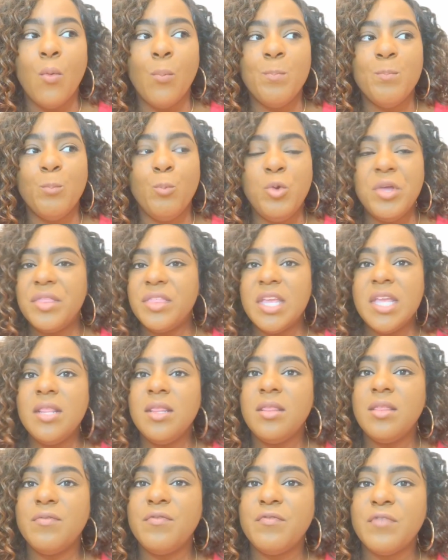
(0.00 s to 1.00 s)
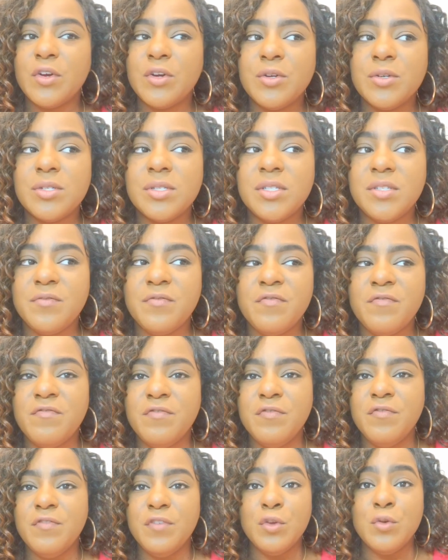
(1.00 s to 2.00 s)
Within the first
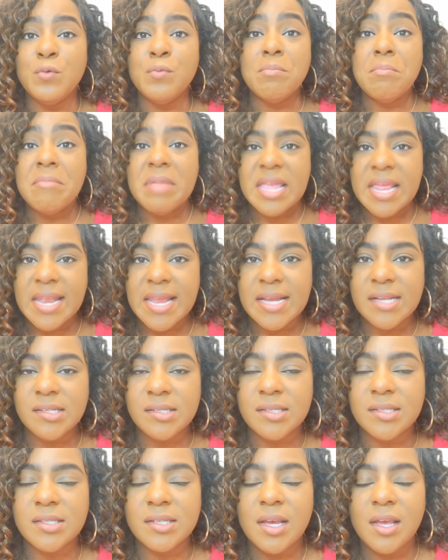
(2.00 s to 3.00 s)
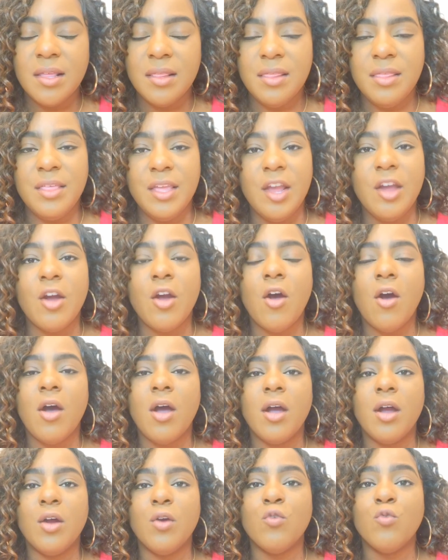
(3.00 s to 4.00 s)
few minutes, there
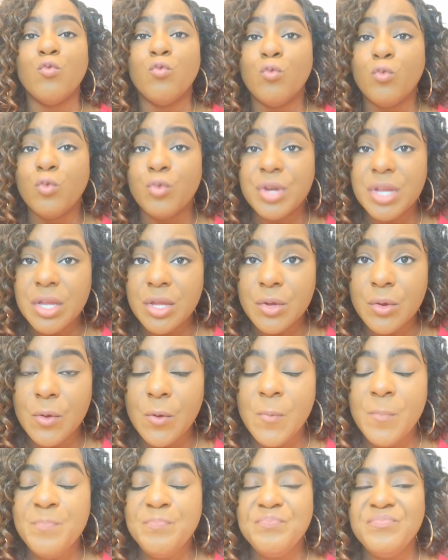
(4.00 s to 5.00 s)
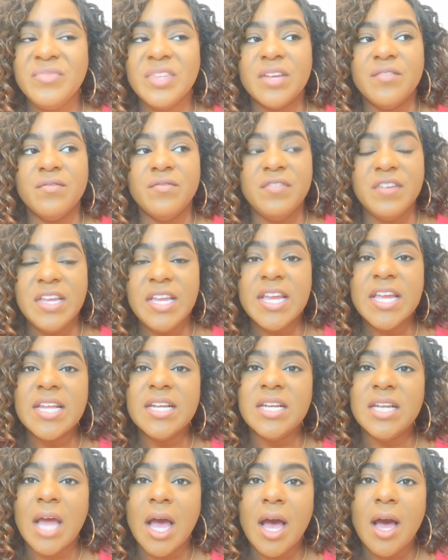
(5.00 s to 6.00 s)
are real
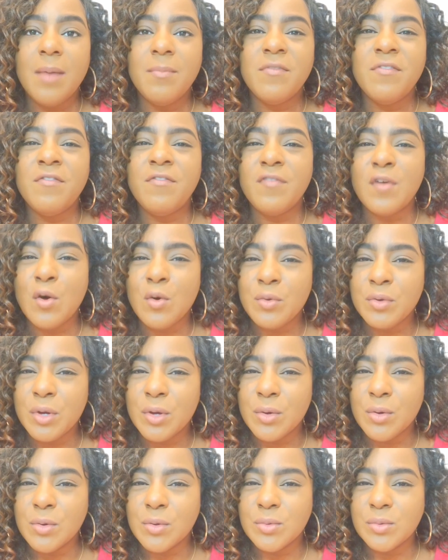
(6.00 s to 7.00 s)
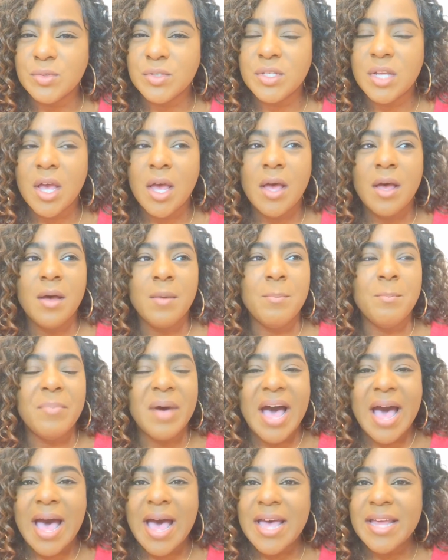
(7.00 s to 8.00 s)
Vietnam photos,
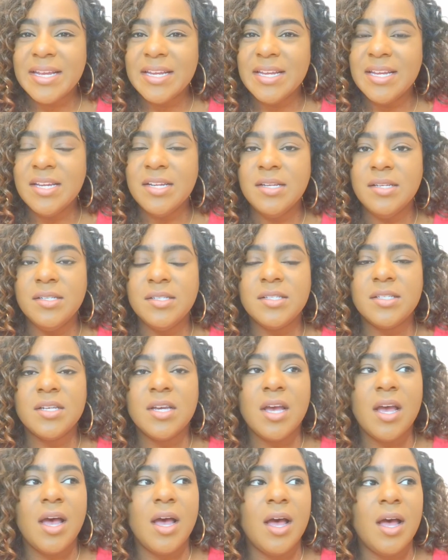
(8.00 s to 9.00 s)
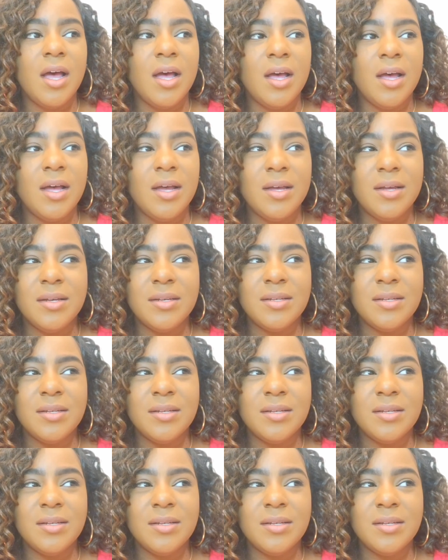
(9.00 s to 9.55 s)
bodies that